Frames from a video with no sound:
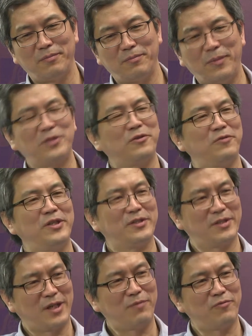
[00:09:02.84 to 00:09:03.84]
much of
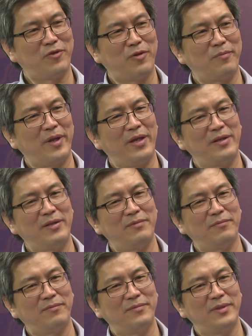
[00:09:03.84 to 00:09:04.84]
this come from, and
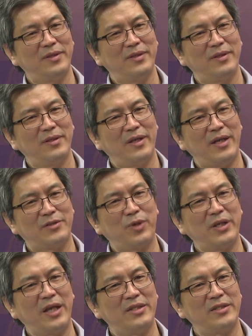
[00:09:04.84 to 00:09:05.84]
as
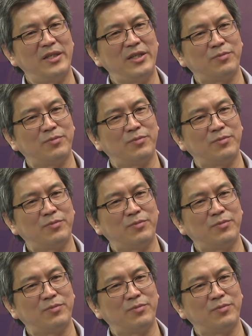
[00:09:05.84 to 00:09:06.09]
one can see,